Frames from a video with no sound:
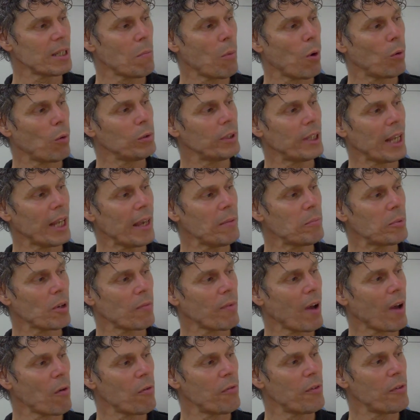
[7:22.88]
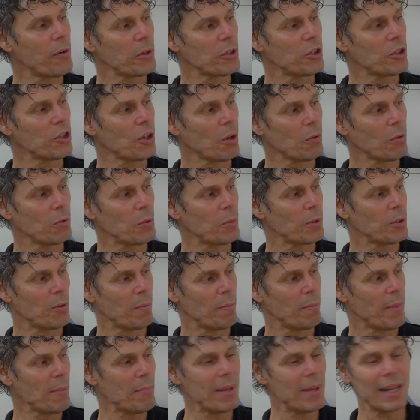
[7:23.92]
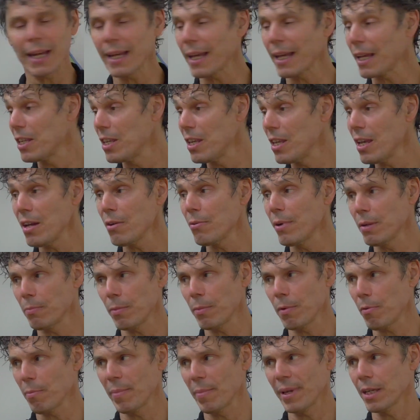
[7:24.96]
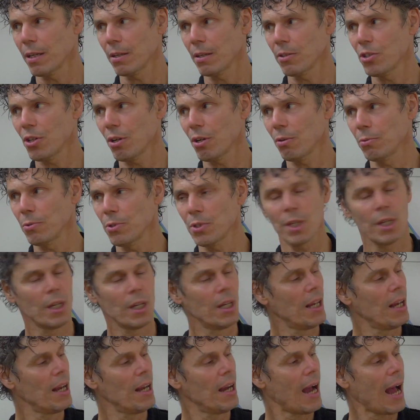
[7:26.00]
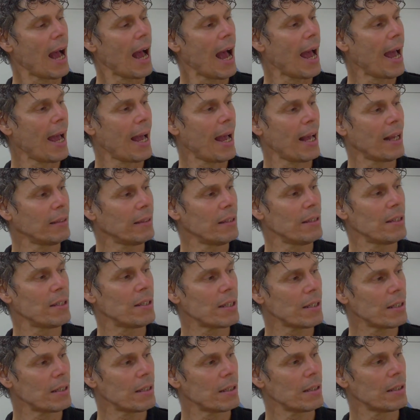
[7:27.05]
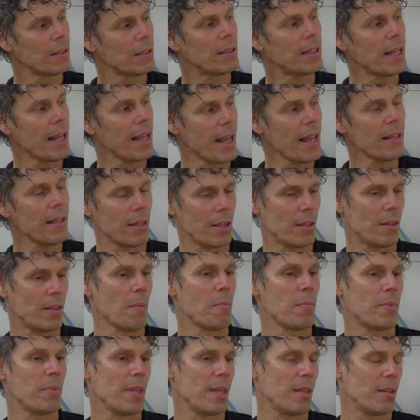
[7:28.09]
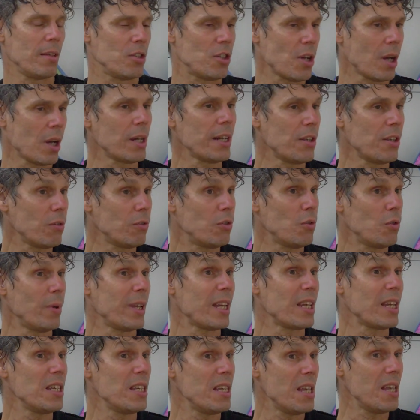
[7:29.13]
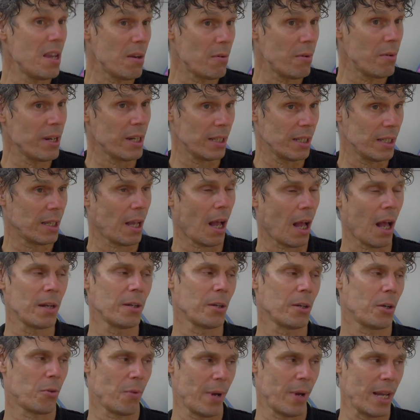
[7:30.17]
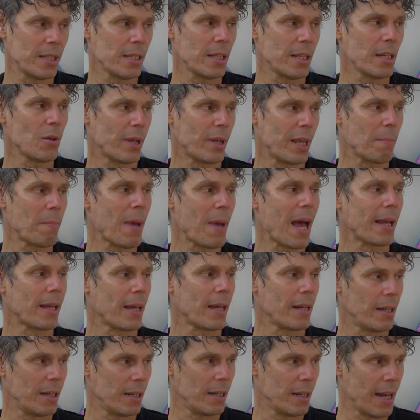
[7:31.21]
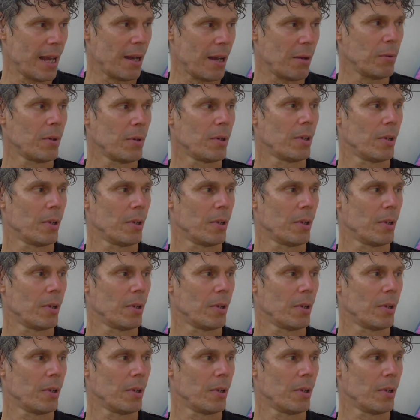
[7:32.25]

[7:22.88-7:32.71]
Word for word: some old tapes of our first shows, which were maybe like a year in we were making shows. Right. And the, it, the, the, juggling you're doing a year in is kind of crazy looking back but interestingly,